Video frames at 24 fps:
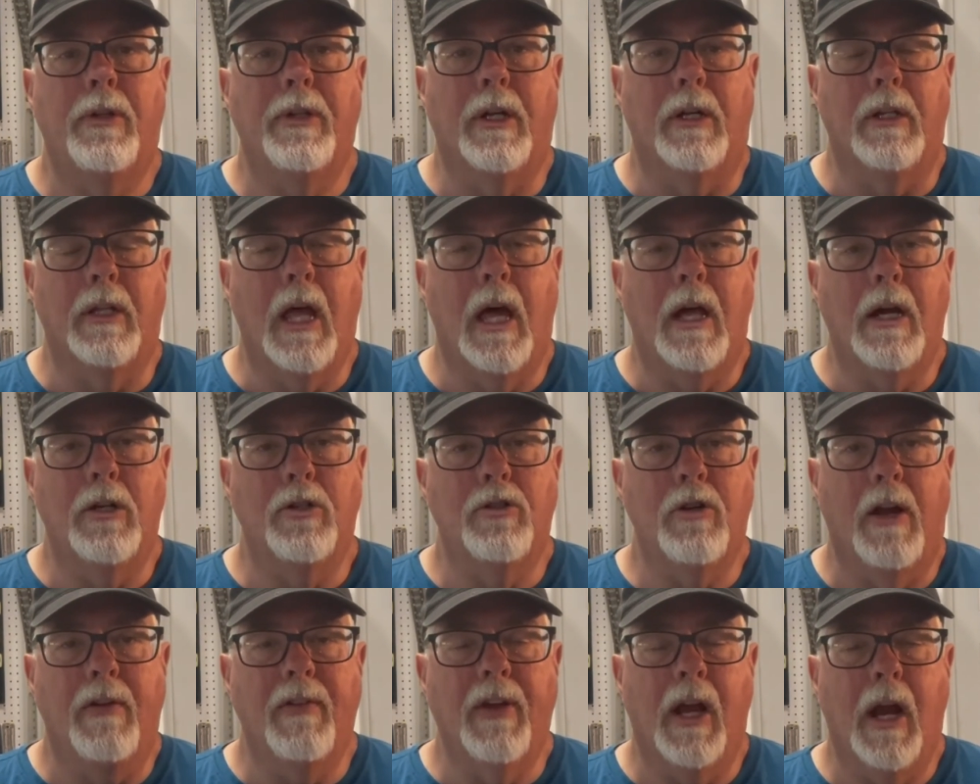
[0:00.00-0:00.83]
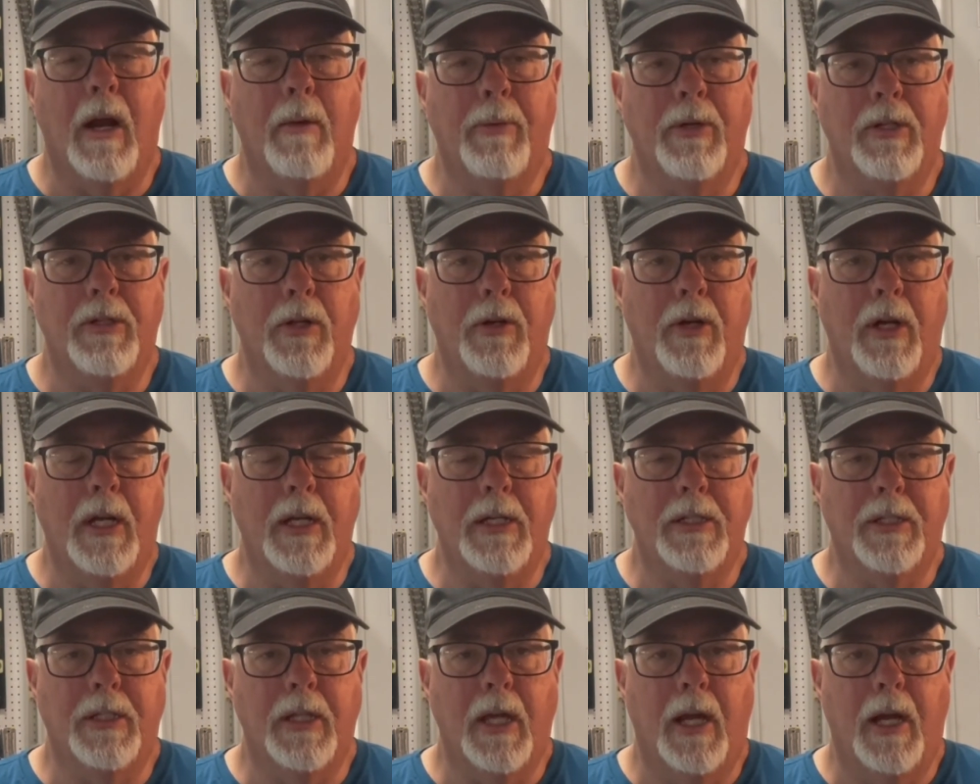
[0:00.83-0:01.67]
There are a lot of driving
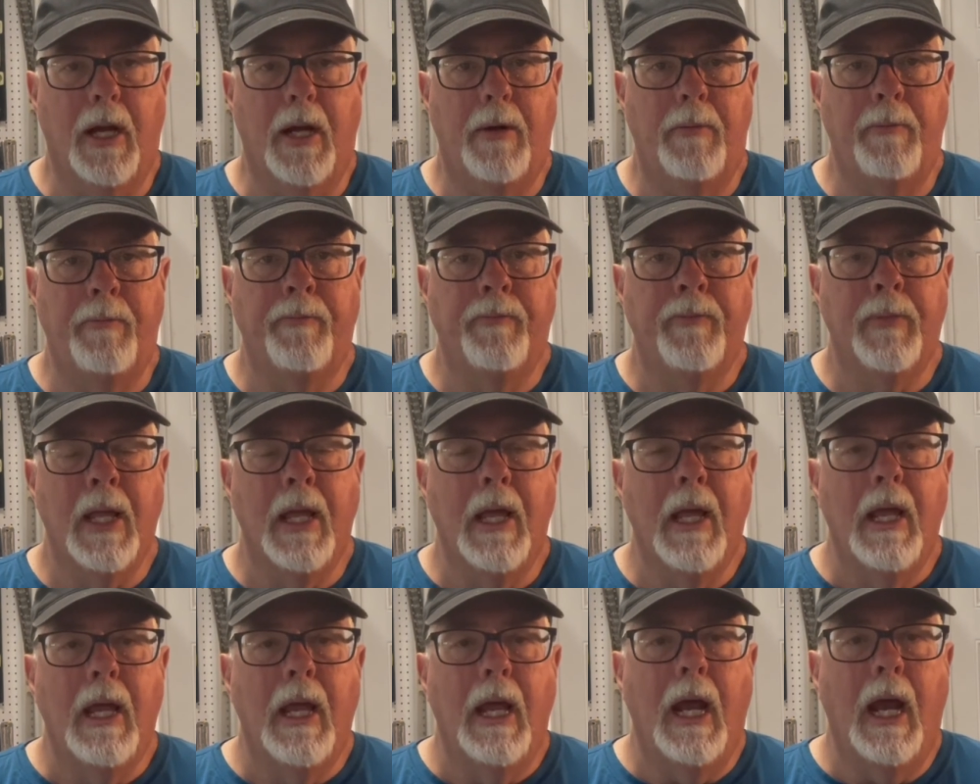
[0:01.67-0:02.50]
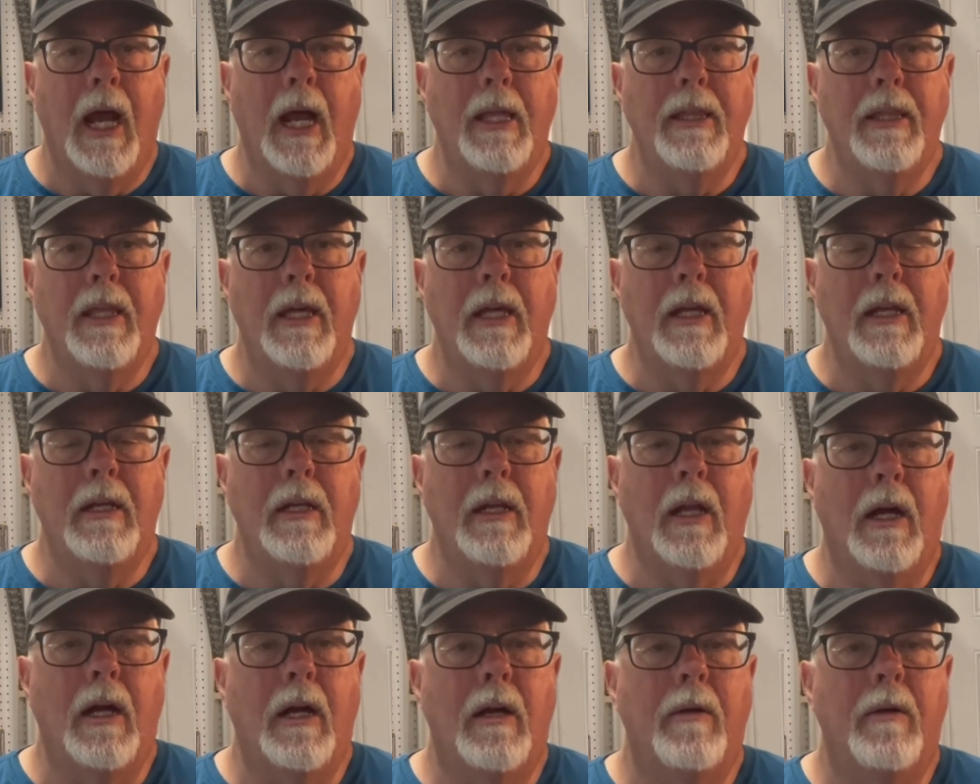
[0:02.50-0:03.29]
opportunities there. And then